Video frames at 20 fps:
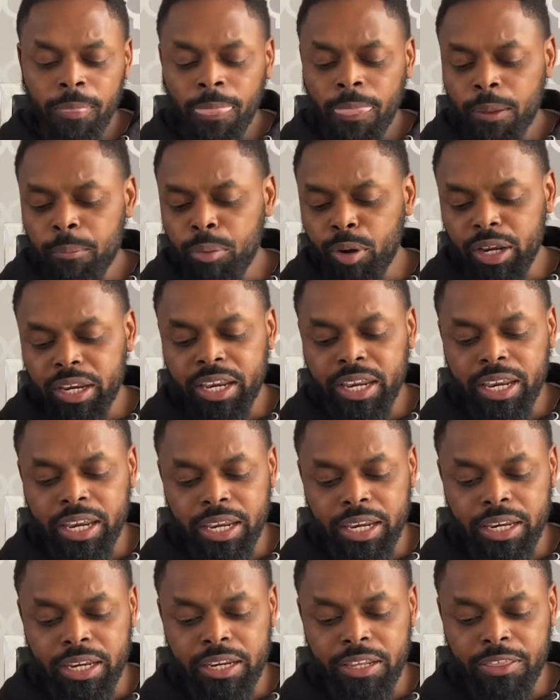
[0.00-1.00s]
but
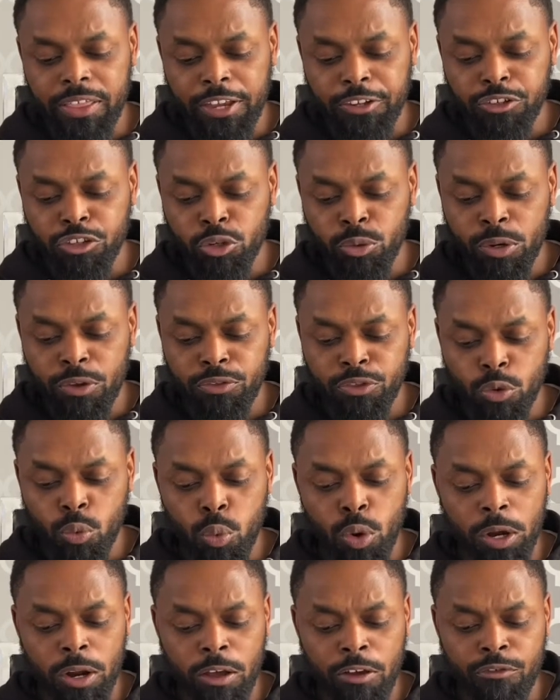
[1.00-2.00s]
he that doeth the
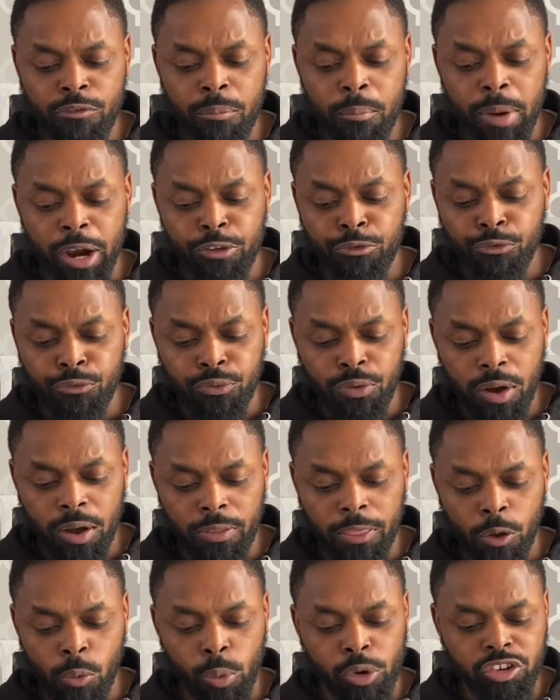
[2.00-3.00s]
will of my
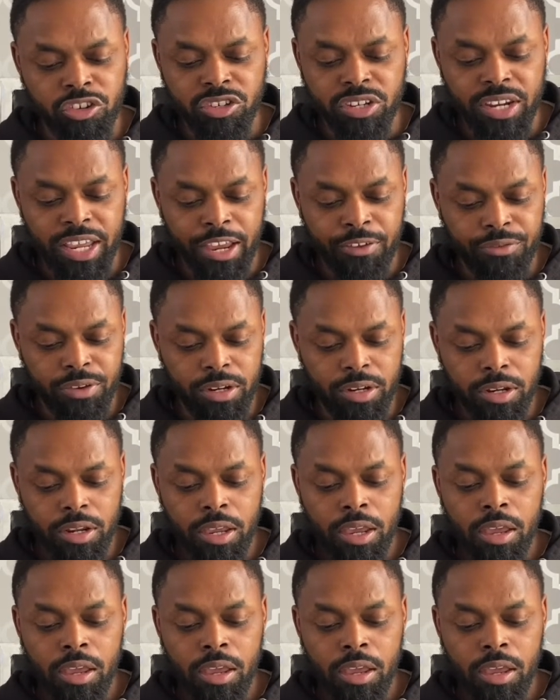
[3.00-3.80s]
Father which is in heaven.